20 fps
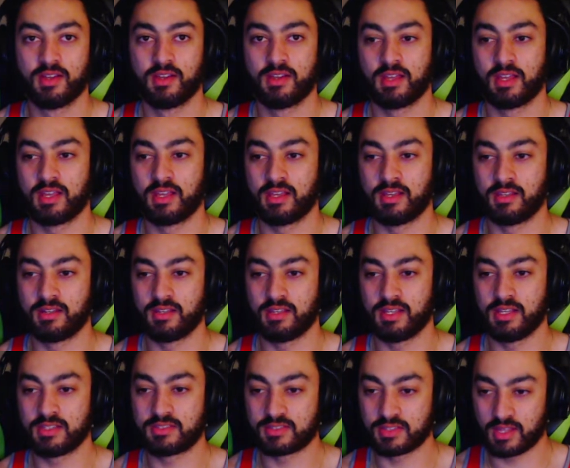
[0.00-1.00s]
And
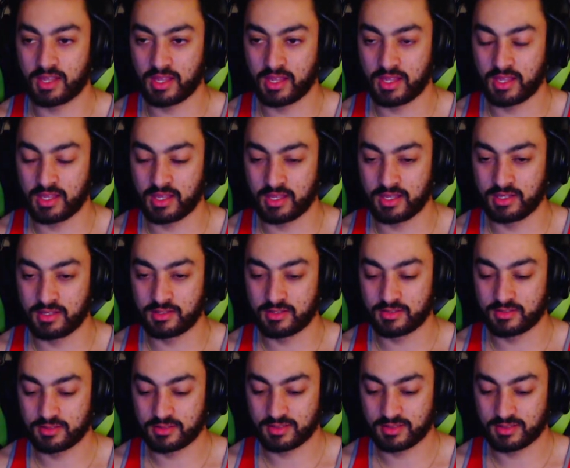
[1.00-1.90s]
it's a